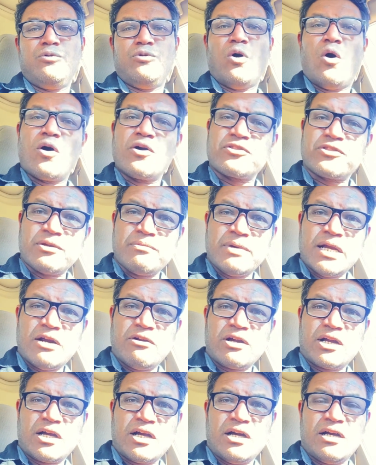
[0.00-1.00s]
North
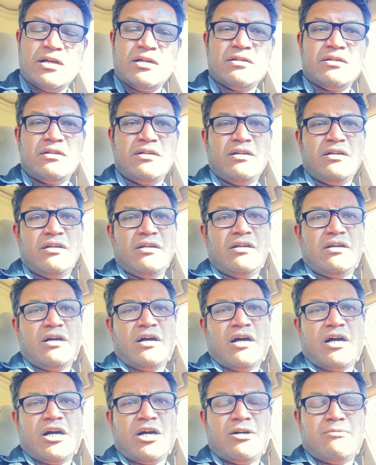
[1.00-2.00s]
America,
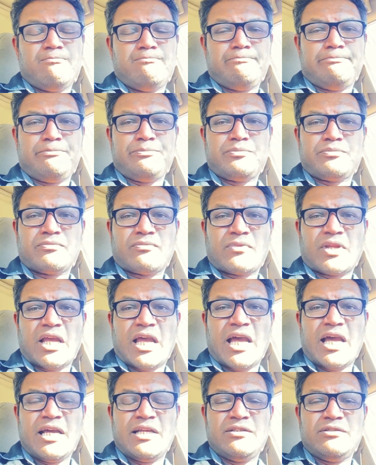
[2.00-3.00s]

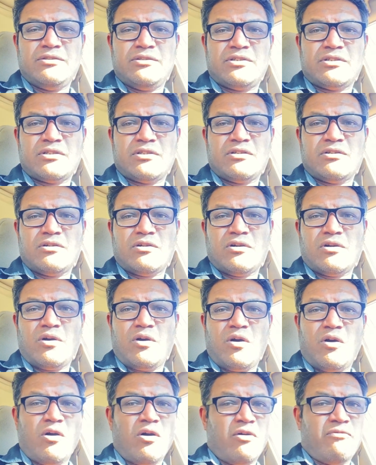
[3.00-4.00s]
and
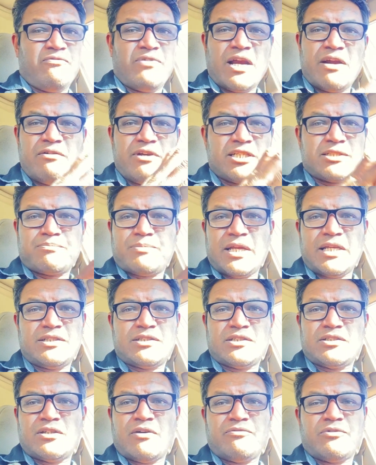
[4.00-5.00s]
of various
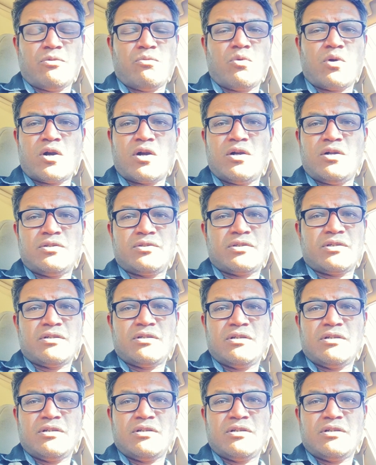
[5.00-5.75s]
places of the world,